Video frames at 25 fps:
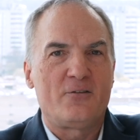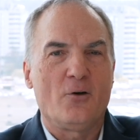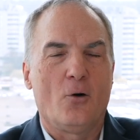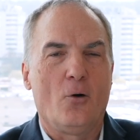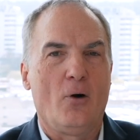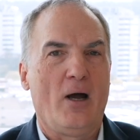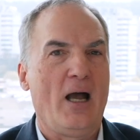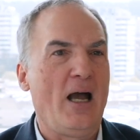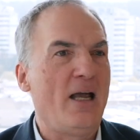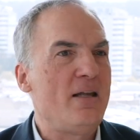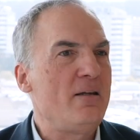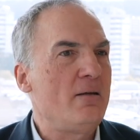
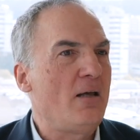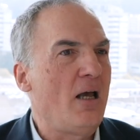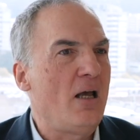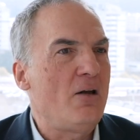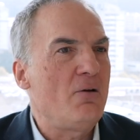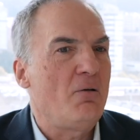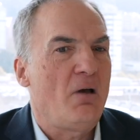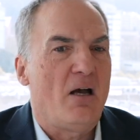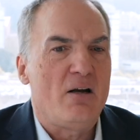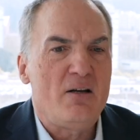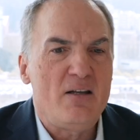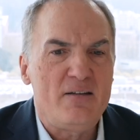So, and
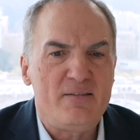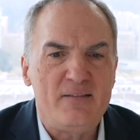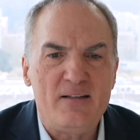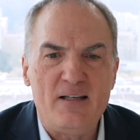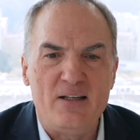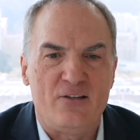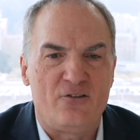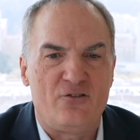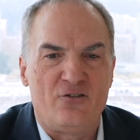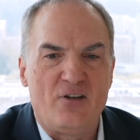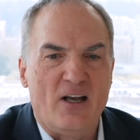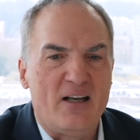honestly,
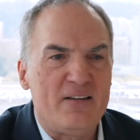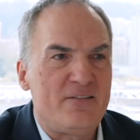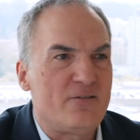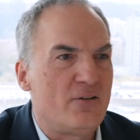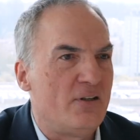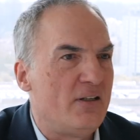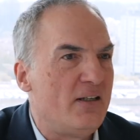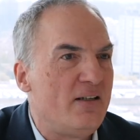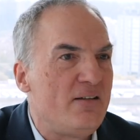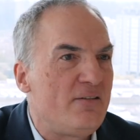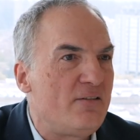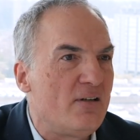it's just
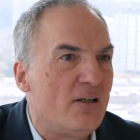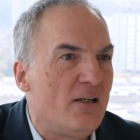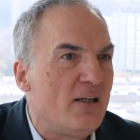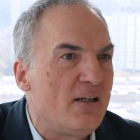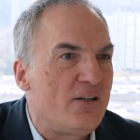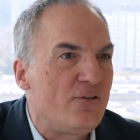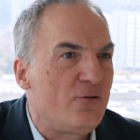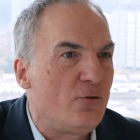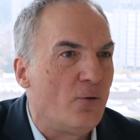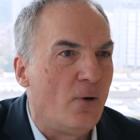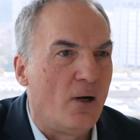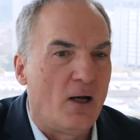an
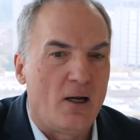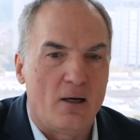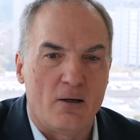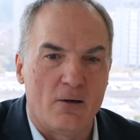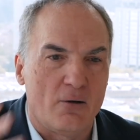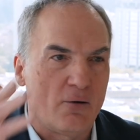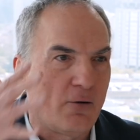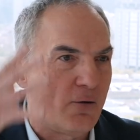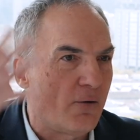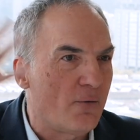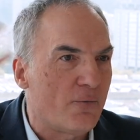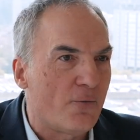
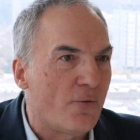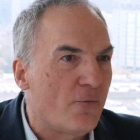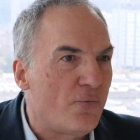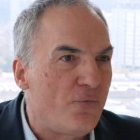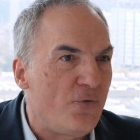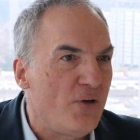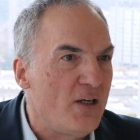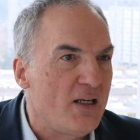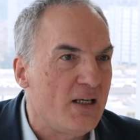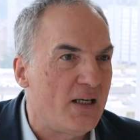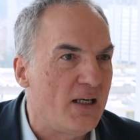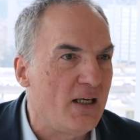intellectual
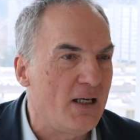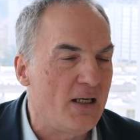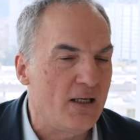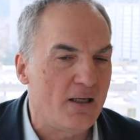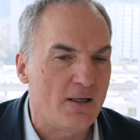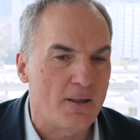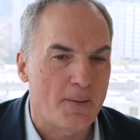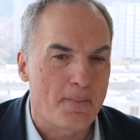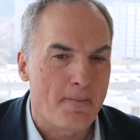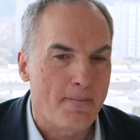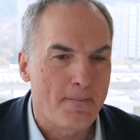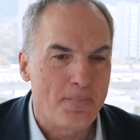
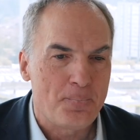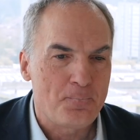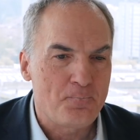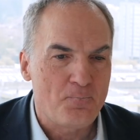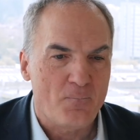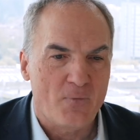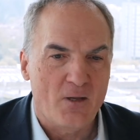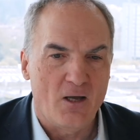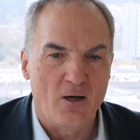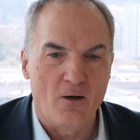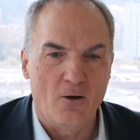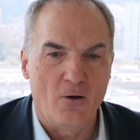thinking,
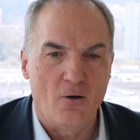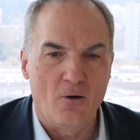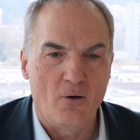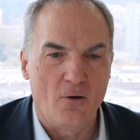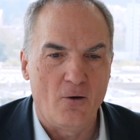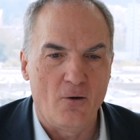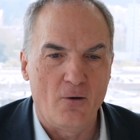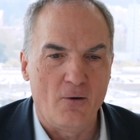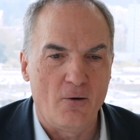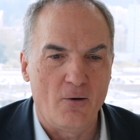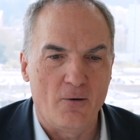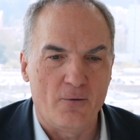
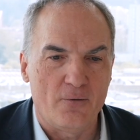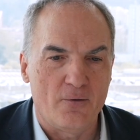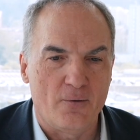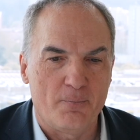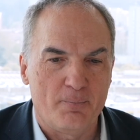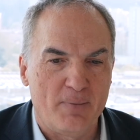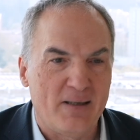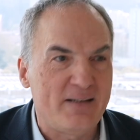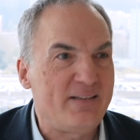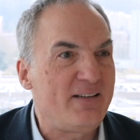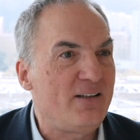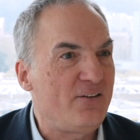
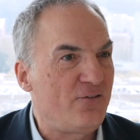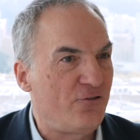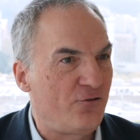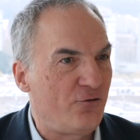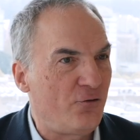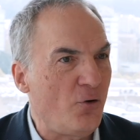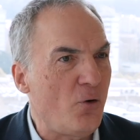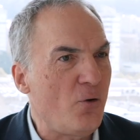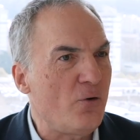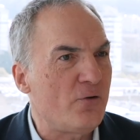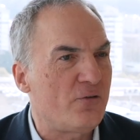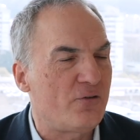but it
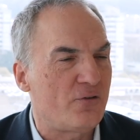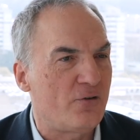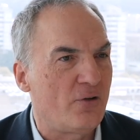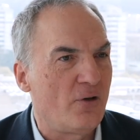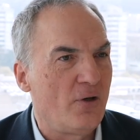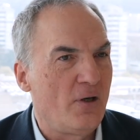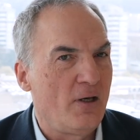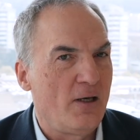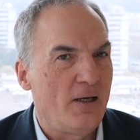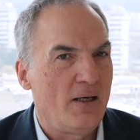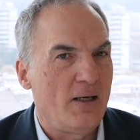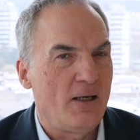shows
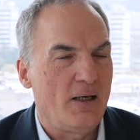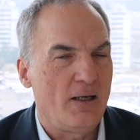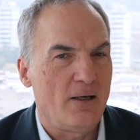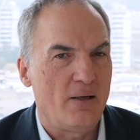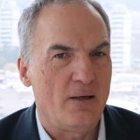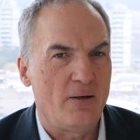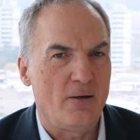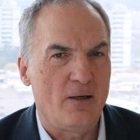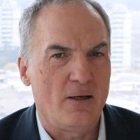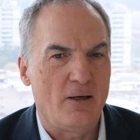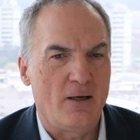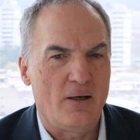
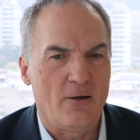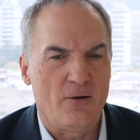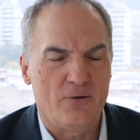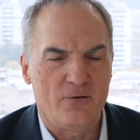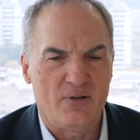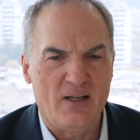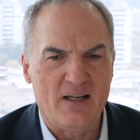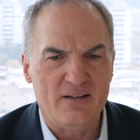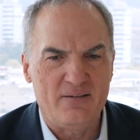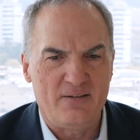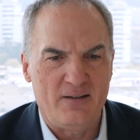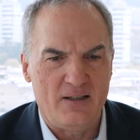
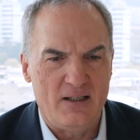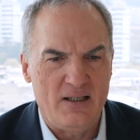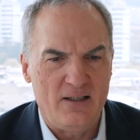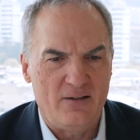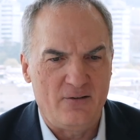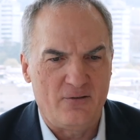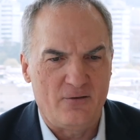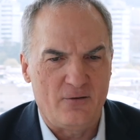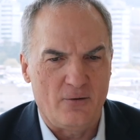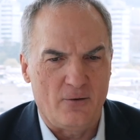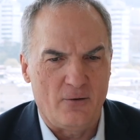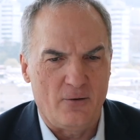that
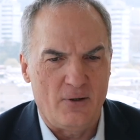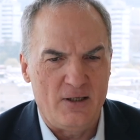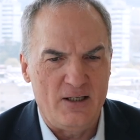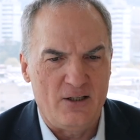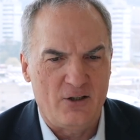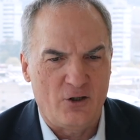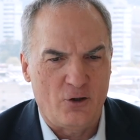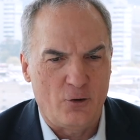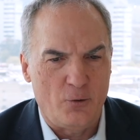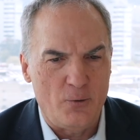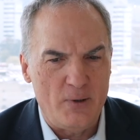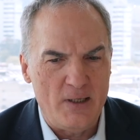
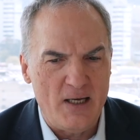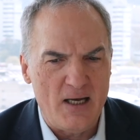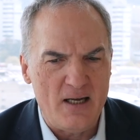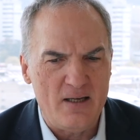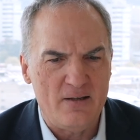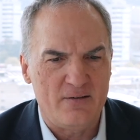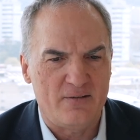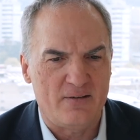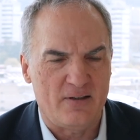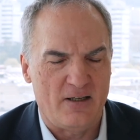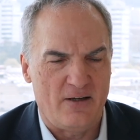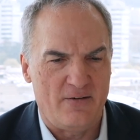it
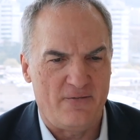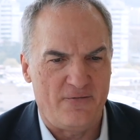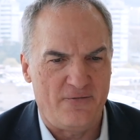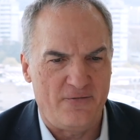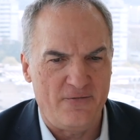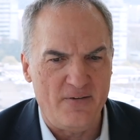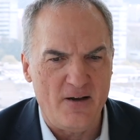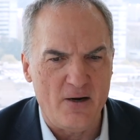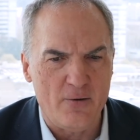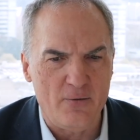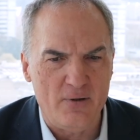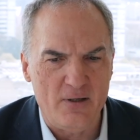creates a
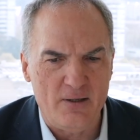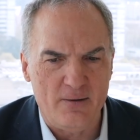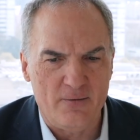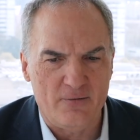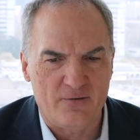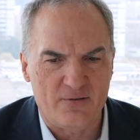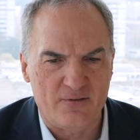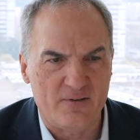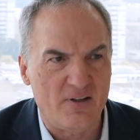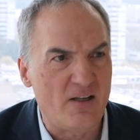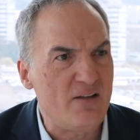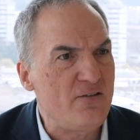very
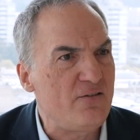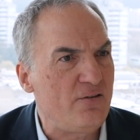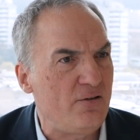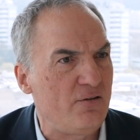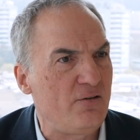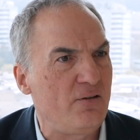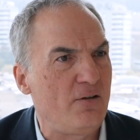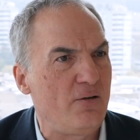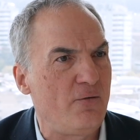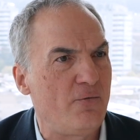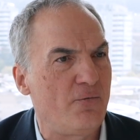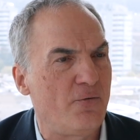
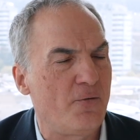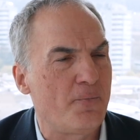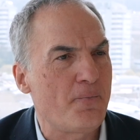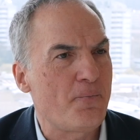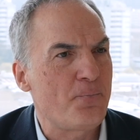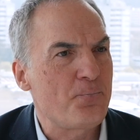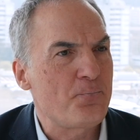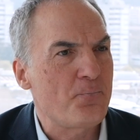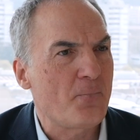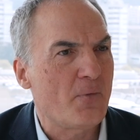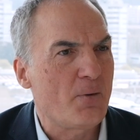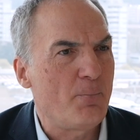sensitive
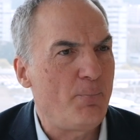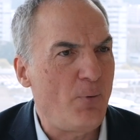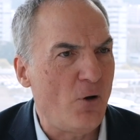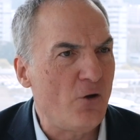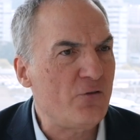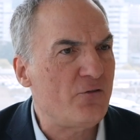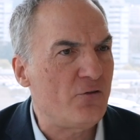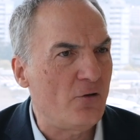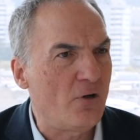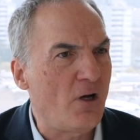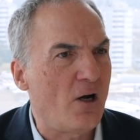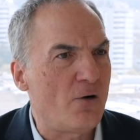
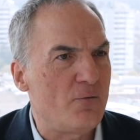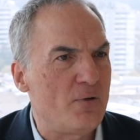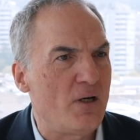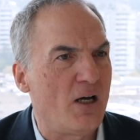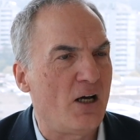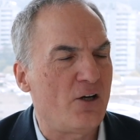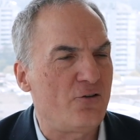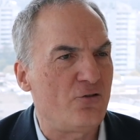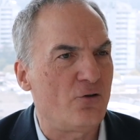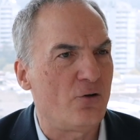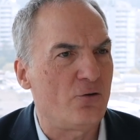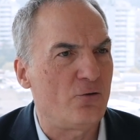personal
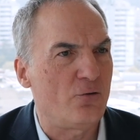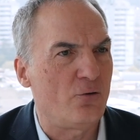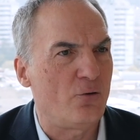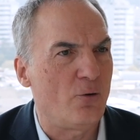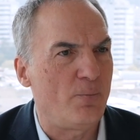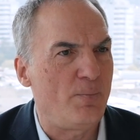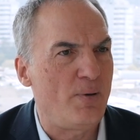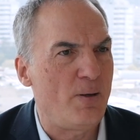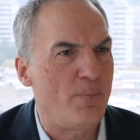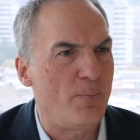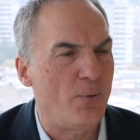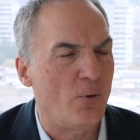reaction to the
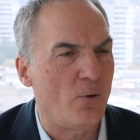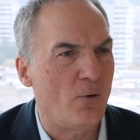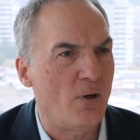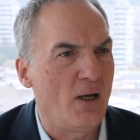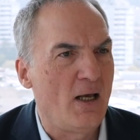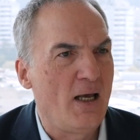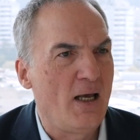people.